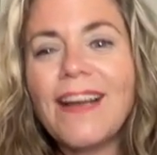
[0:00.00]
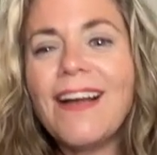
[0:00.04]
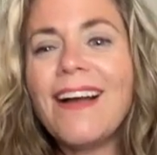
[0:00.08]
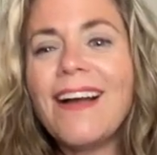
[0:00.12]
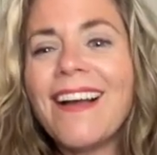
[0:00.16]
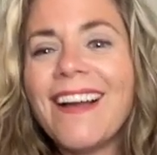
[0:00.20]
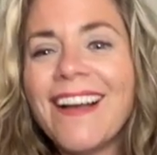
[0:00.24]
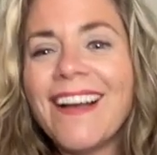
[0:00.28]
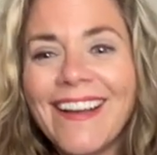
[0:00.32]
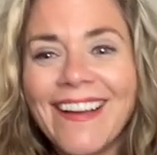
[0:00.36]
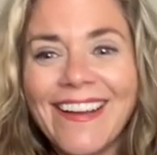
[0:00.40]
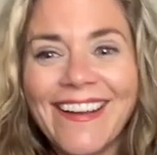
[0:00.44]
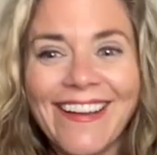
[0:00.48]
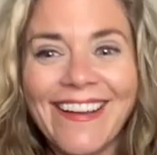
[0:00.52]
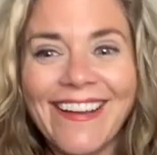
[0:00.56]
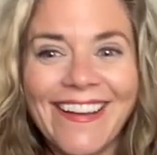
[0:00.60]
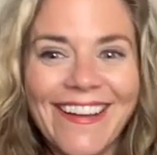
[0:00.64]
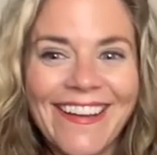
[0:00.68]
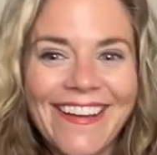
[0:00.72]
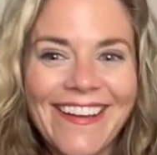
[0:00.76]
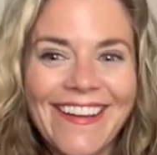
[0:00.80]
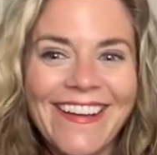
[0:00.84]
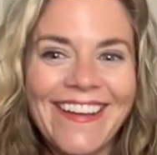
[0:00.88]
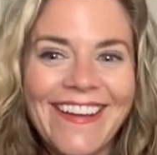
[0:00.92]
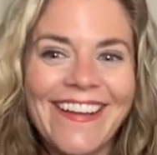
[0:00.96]

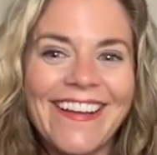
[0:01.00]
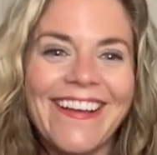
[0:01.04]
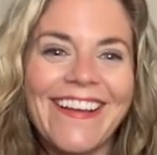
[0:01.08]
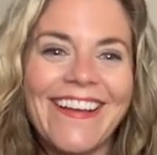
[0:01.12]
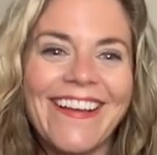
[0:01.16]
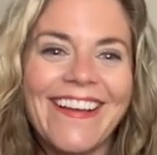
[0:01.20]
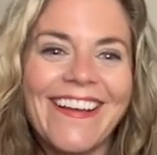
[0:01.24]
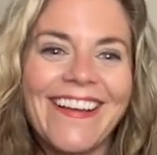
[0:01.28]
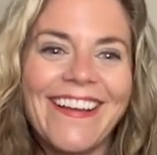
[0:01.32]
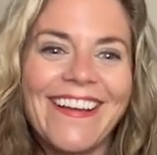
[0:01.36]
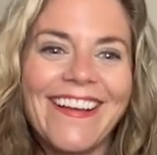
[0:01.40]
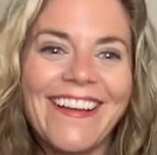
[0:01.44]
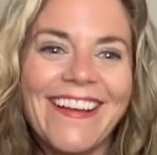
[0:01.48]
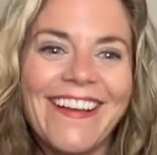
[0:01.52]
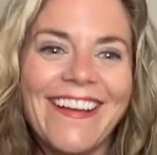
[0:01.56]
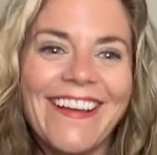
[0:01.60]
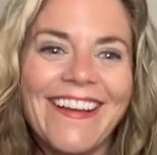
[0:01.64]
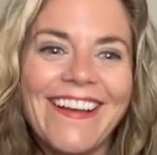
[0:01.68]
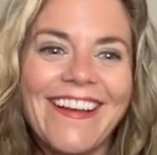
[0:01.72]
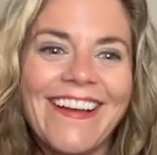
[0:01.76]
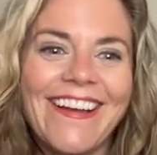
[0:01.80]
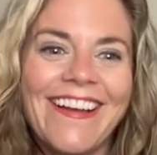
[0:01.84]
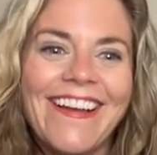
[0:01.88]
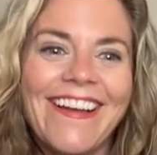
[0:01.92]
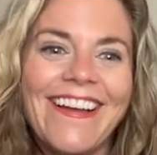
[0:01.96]

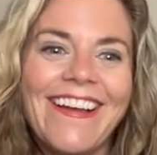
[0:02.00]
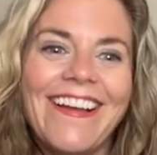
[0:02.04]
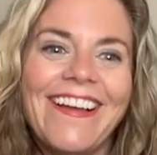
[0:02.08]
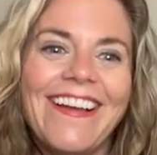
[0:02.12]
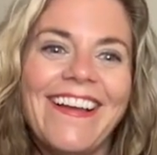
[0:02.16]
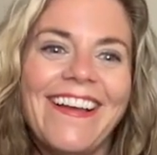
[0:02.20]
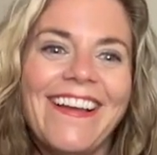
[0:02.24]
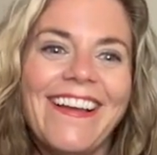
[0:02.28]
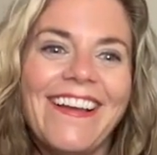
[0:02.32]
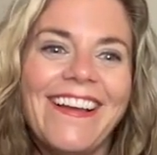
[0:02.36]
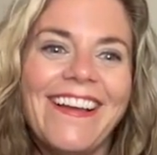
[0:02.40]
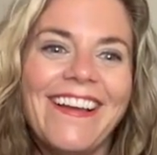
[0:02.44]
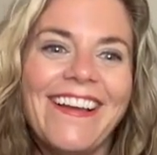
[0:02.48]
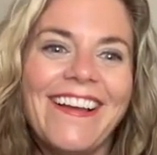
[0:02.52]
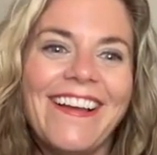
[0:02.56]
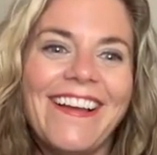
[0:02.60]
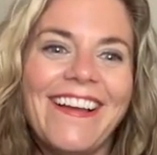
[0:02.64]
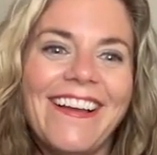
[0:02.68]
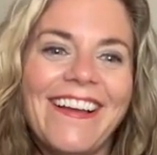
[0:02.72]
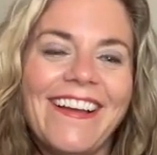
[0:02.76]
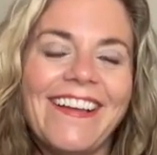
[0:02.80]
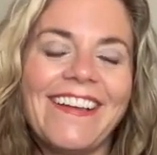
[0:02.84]
No words are spoken by the person on screen.